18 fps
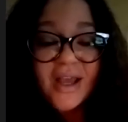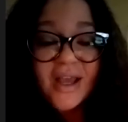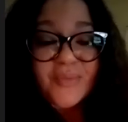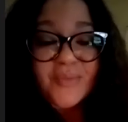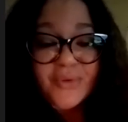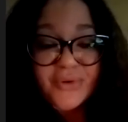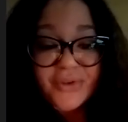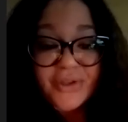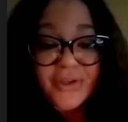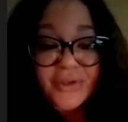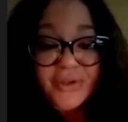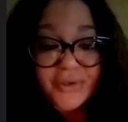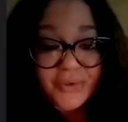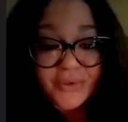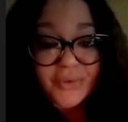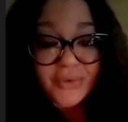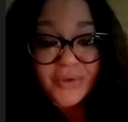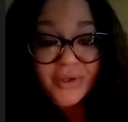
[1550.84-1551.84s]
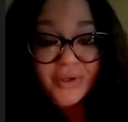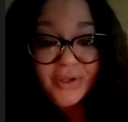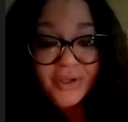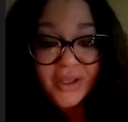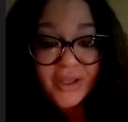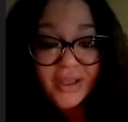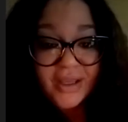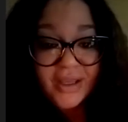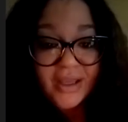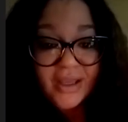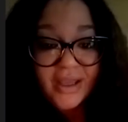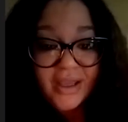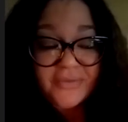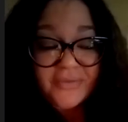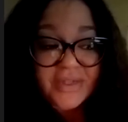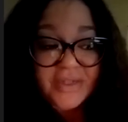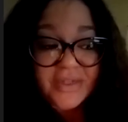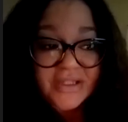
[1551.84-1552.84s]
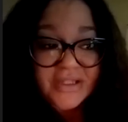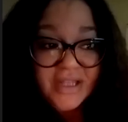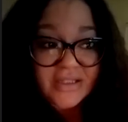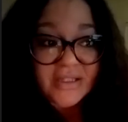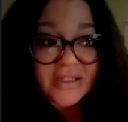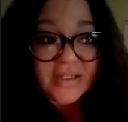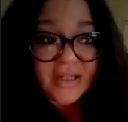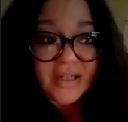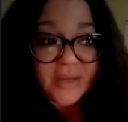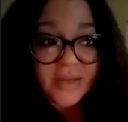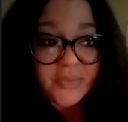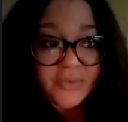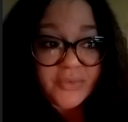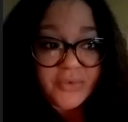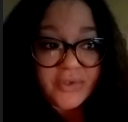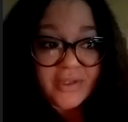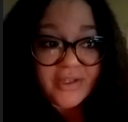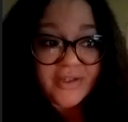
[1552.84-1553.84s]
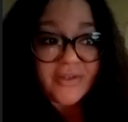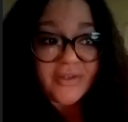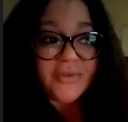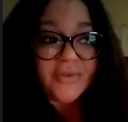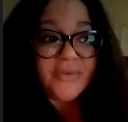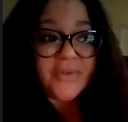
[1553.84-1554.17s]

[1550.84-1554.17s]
humble you, if it doesn't humble you,